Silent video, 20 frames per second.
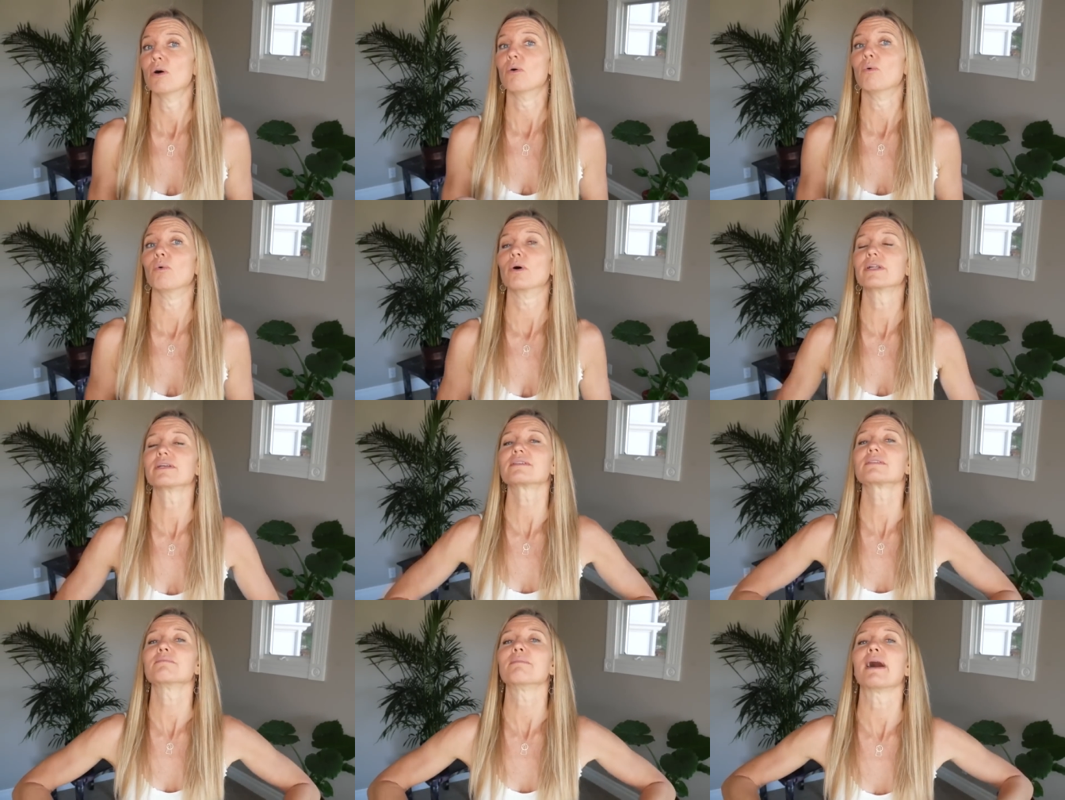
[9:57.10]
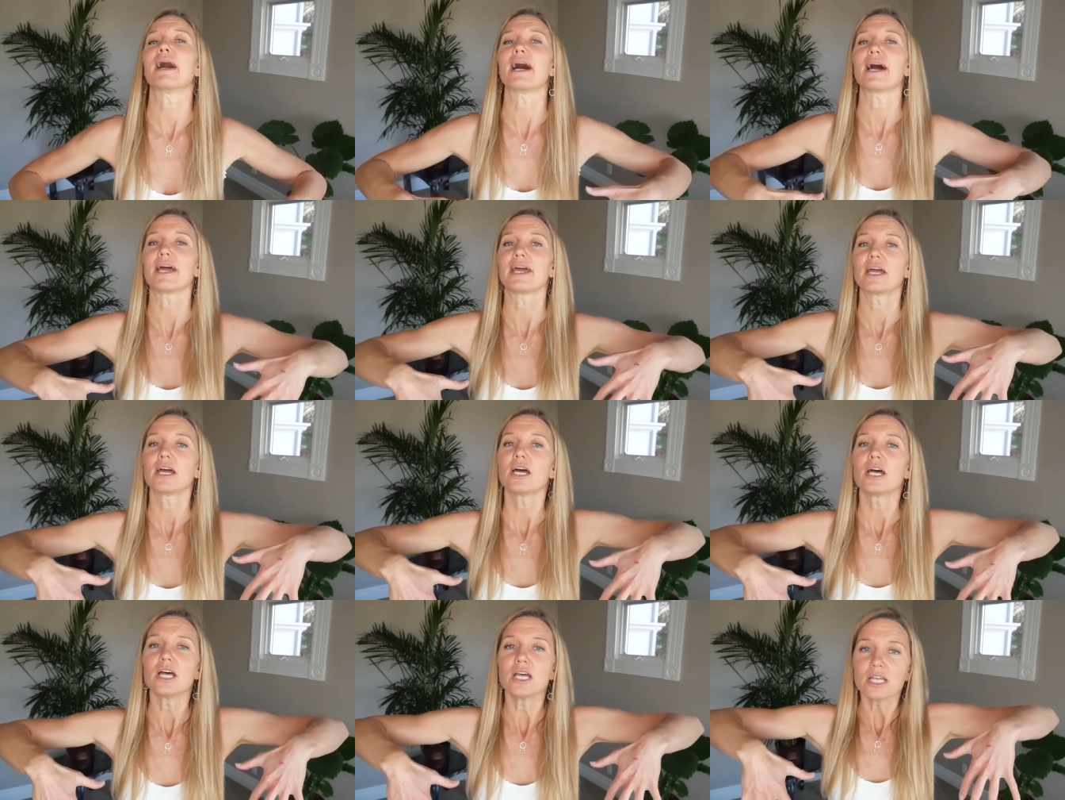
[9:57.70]
What is
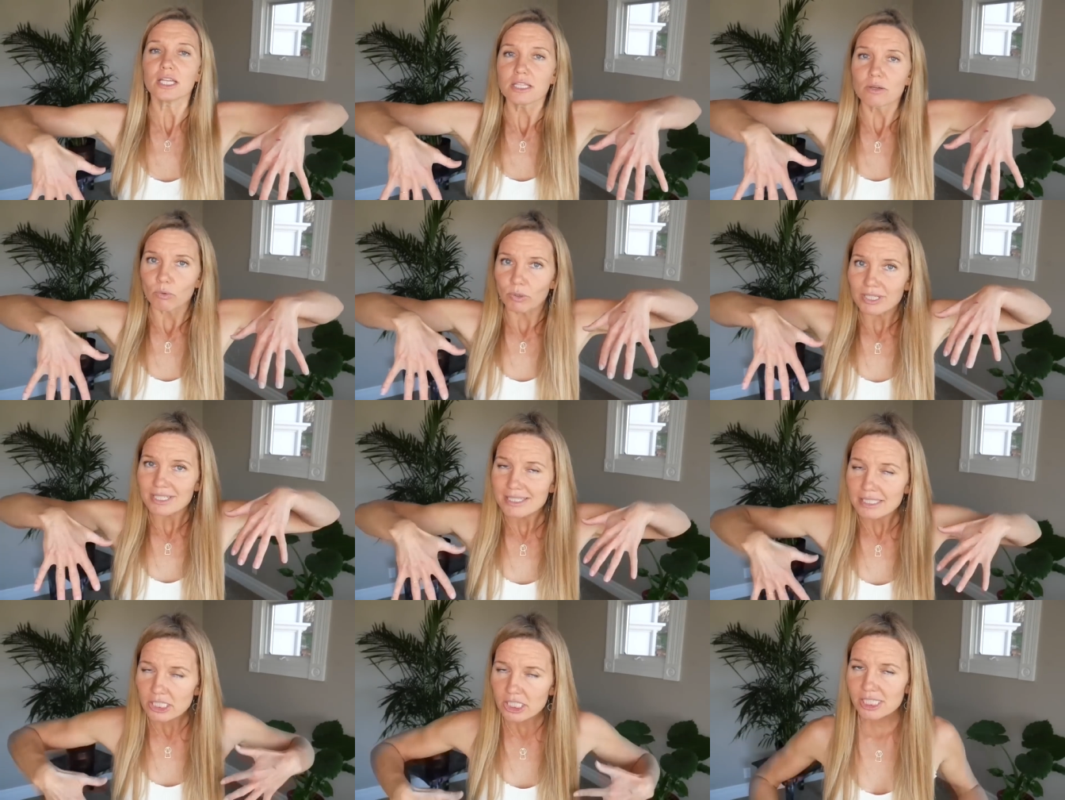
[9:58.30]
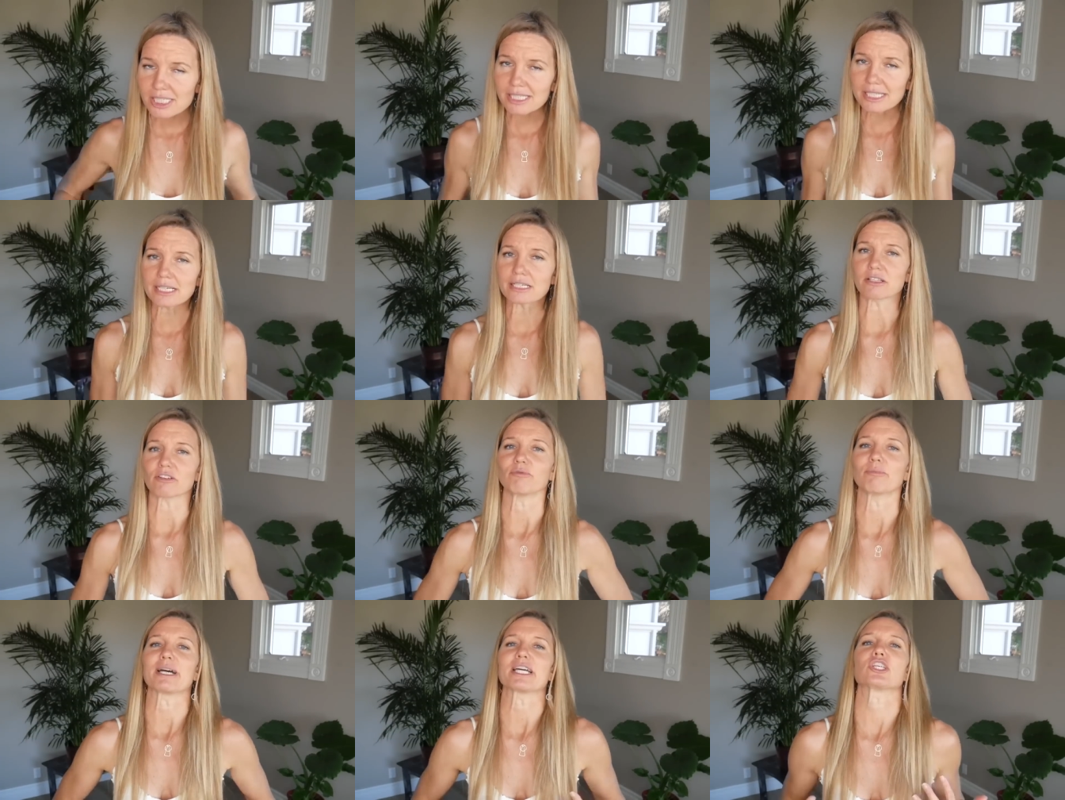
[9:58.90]
my, what is the seat
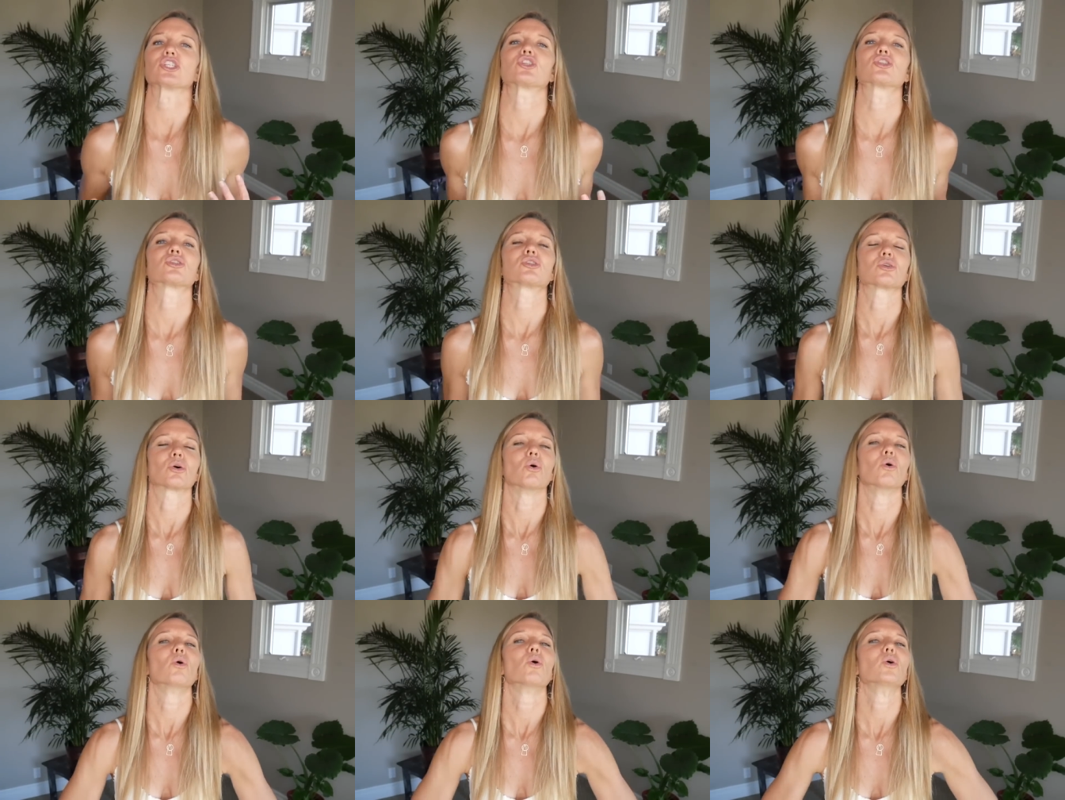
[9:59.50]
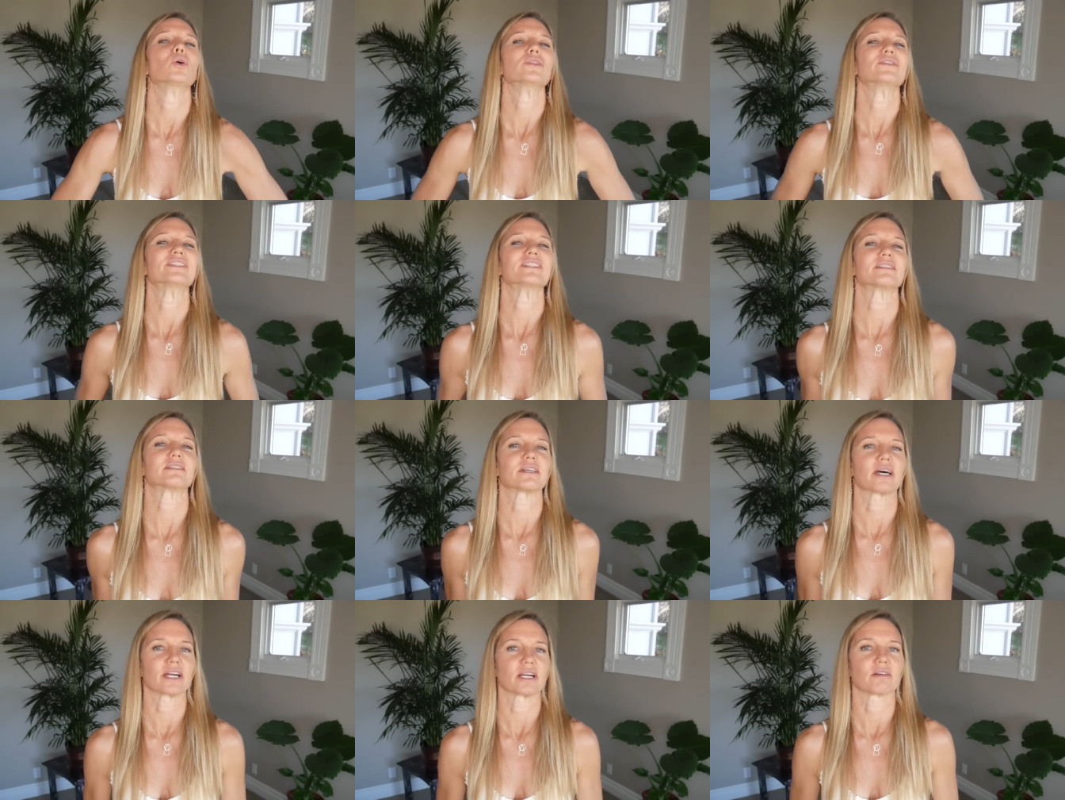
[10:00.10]
of my soul
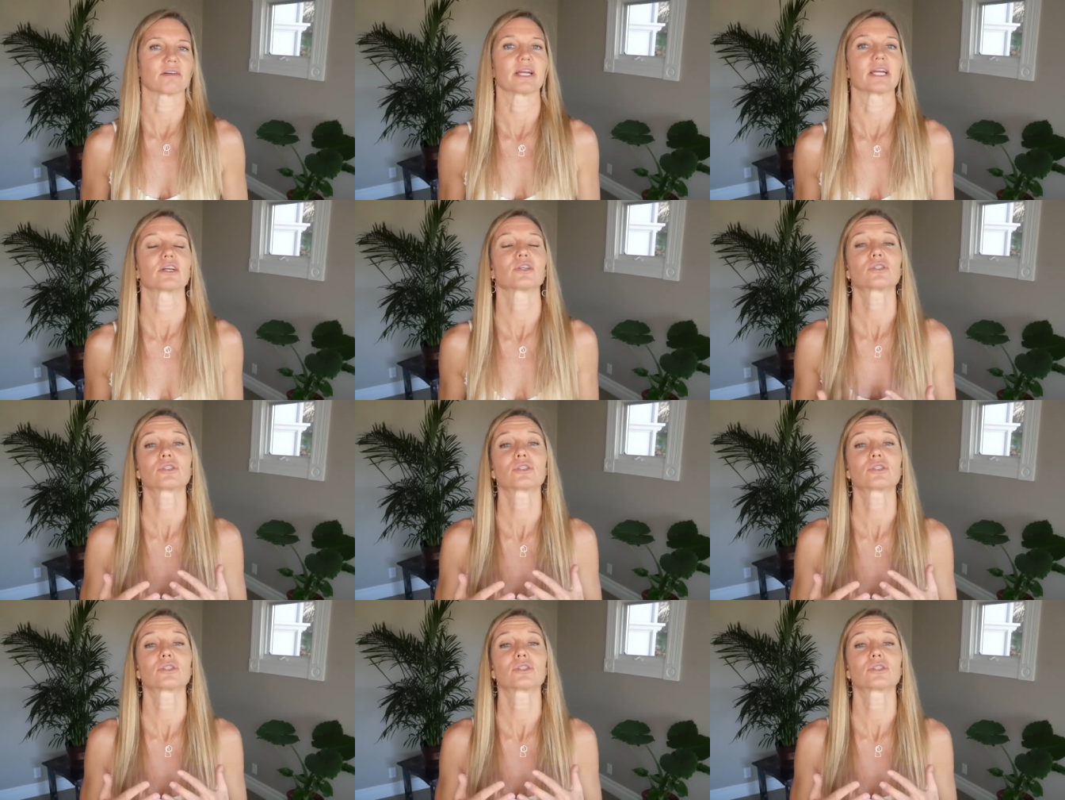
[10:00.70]
desiring?